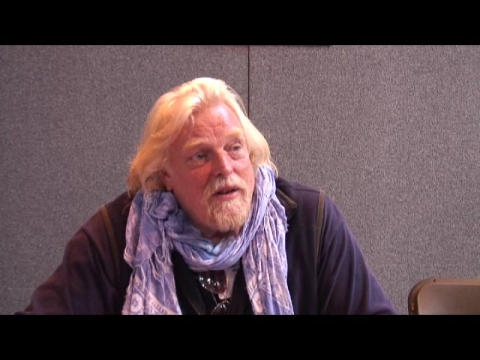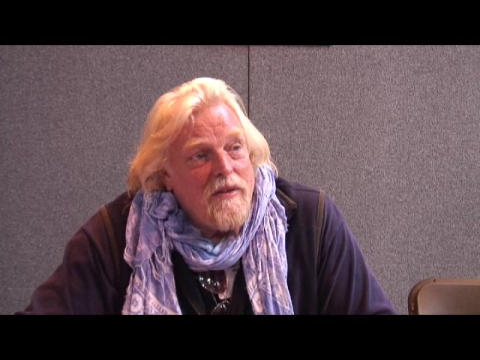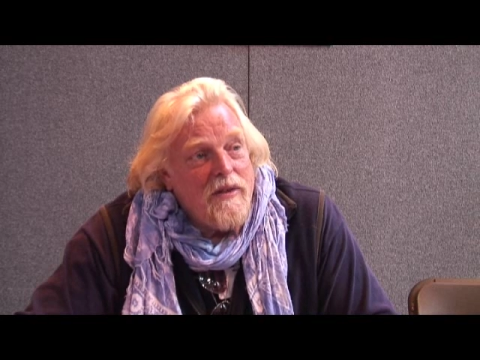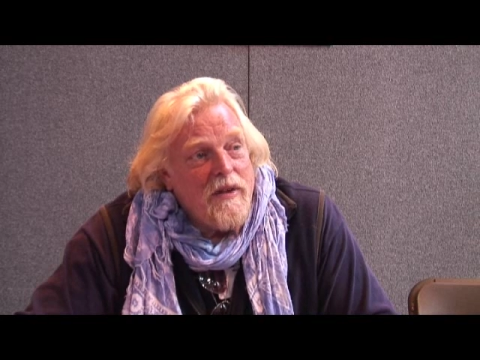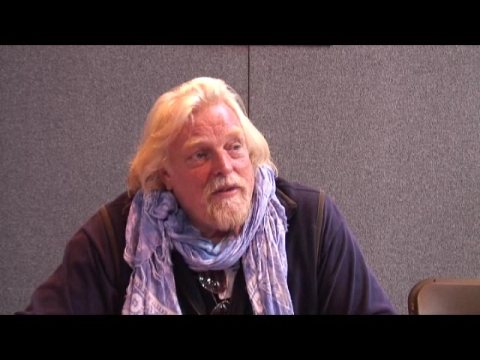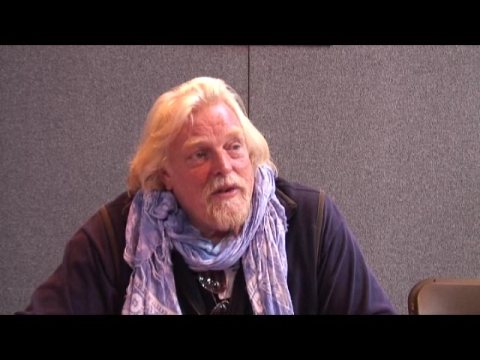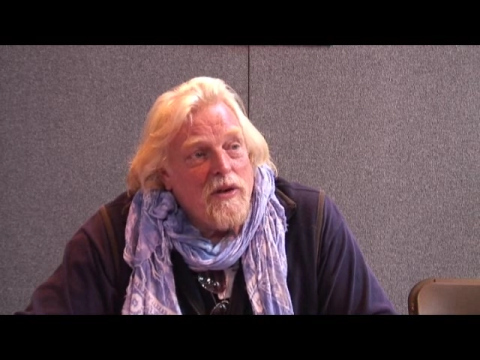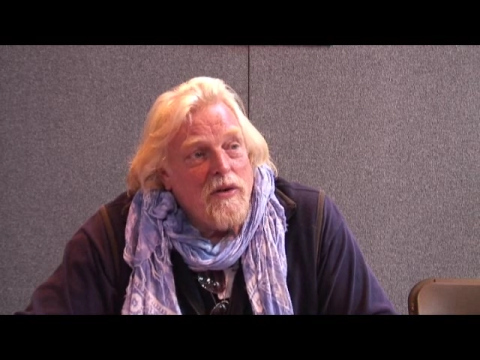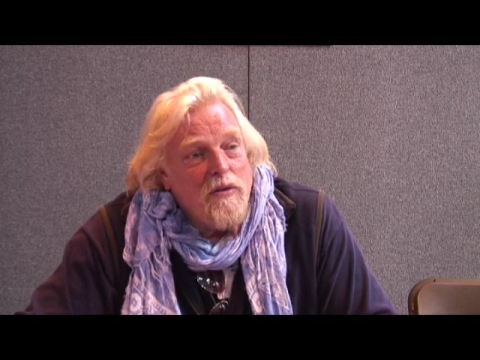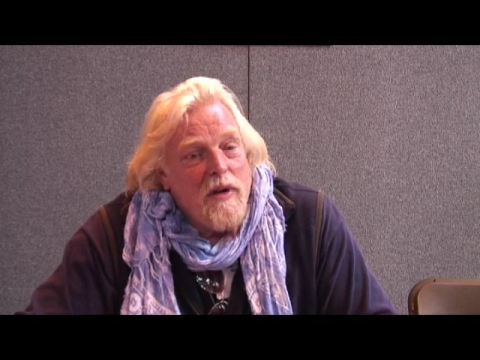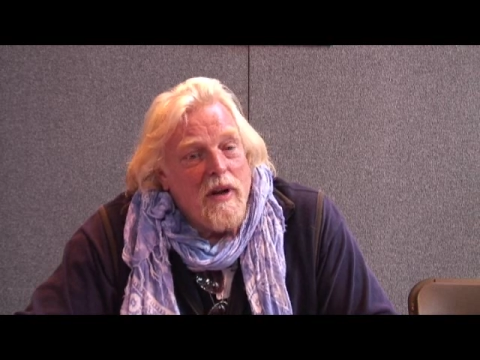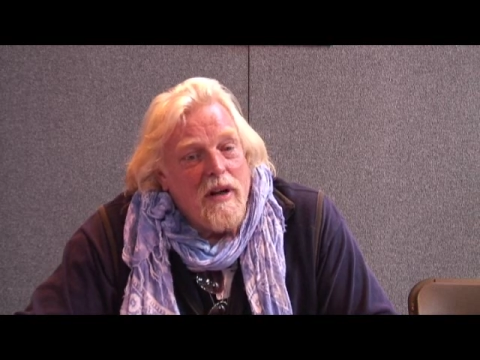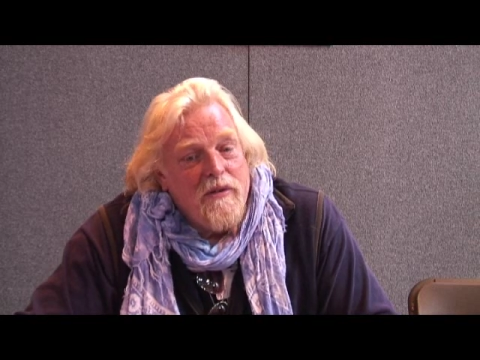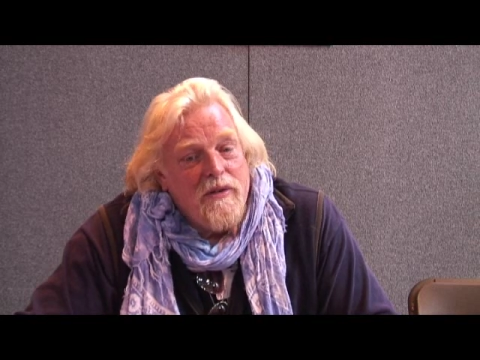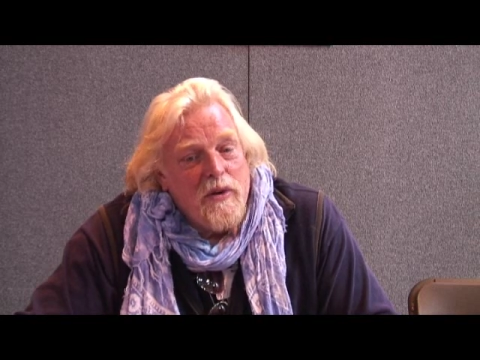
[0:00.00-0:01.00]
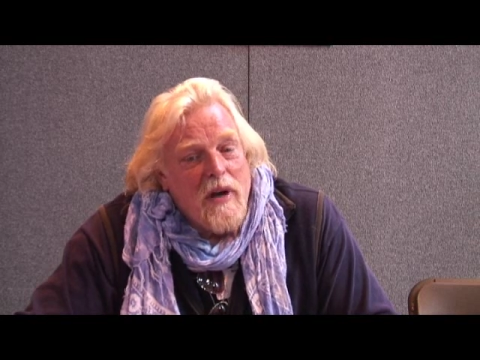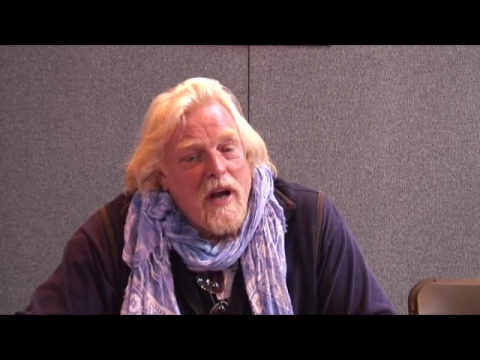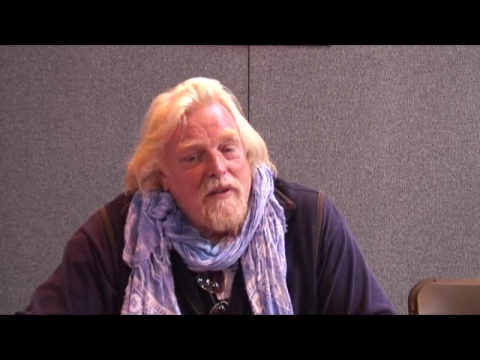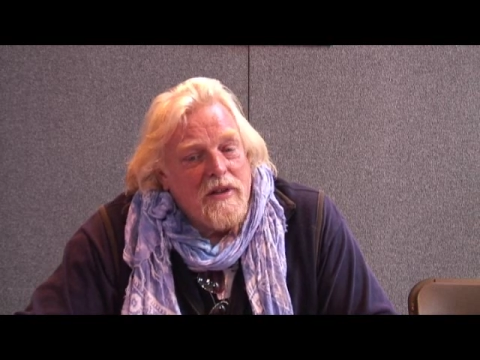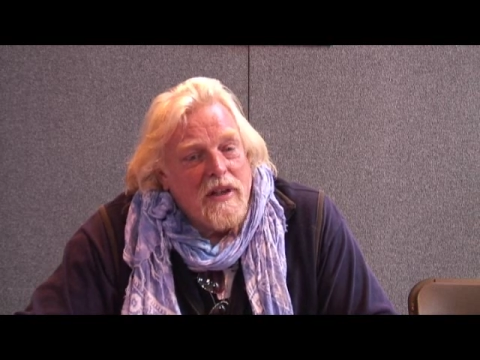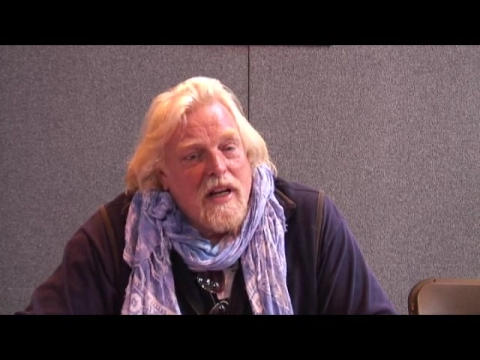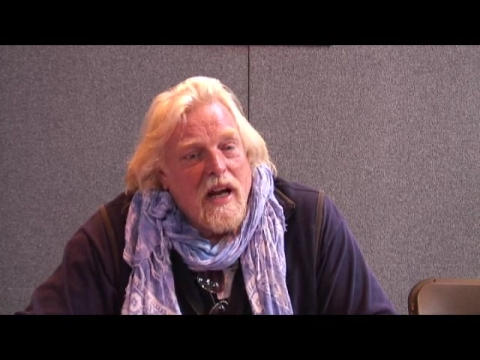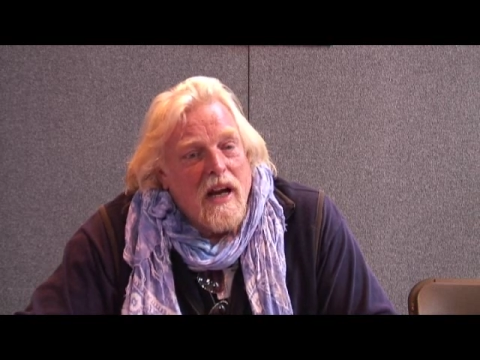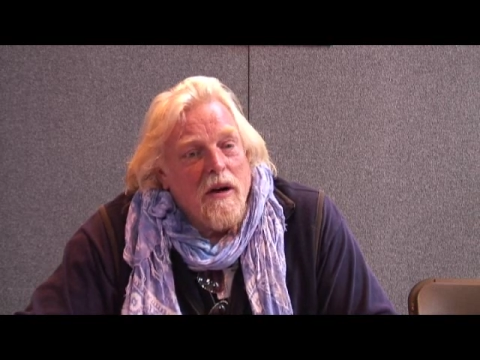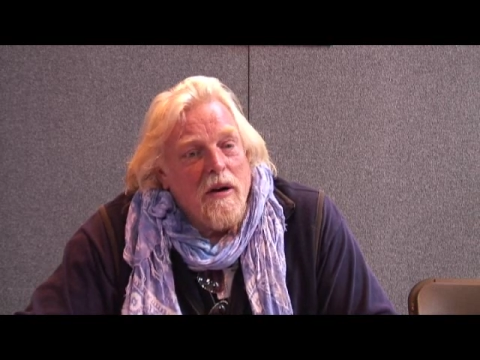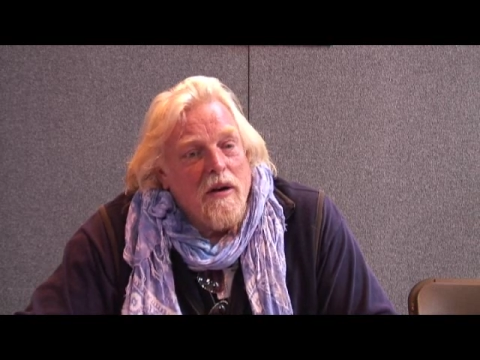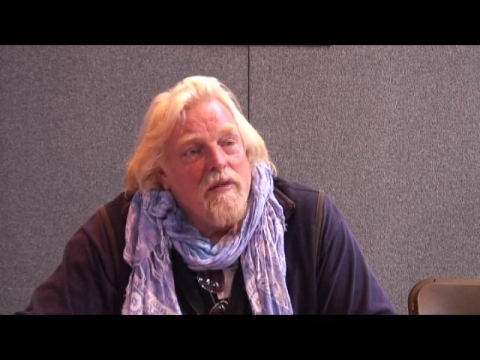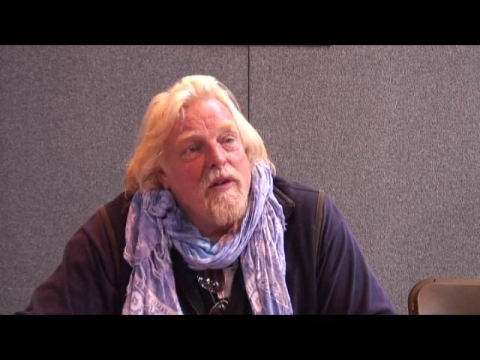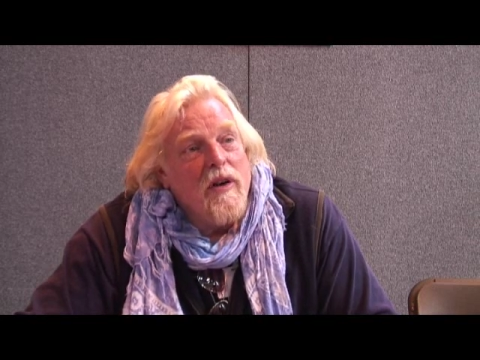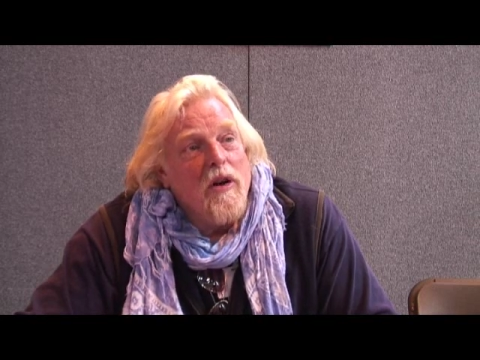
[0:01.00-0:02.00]
if you have to
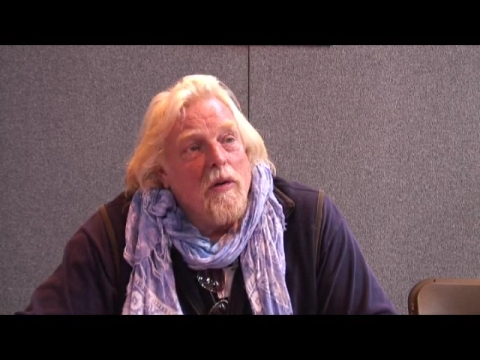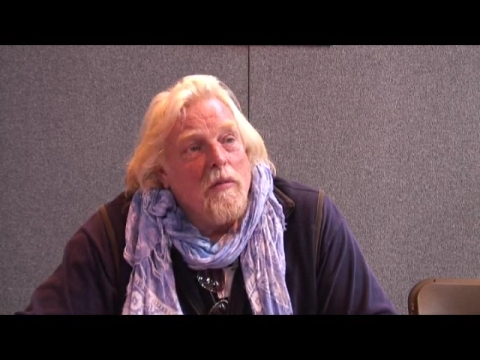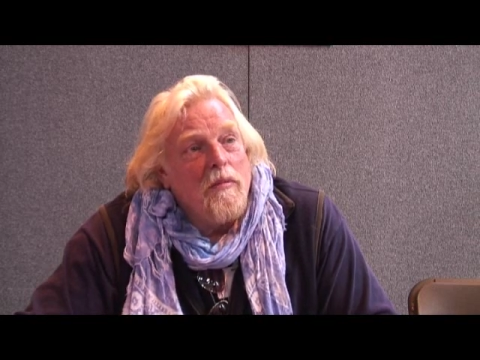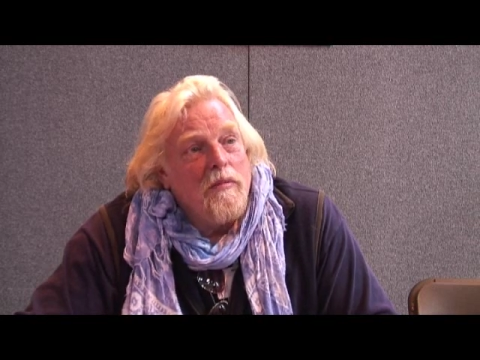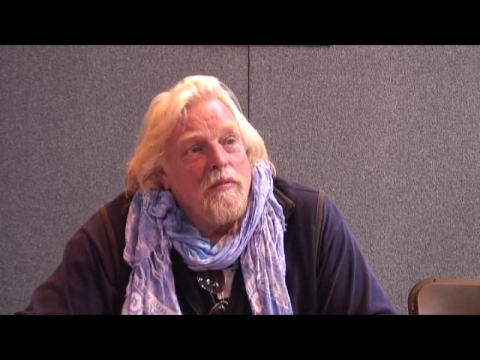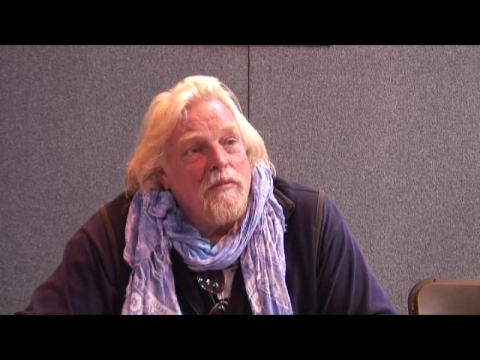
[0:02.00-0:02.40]
carry a film,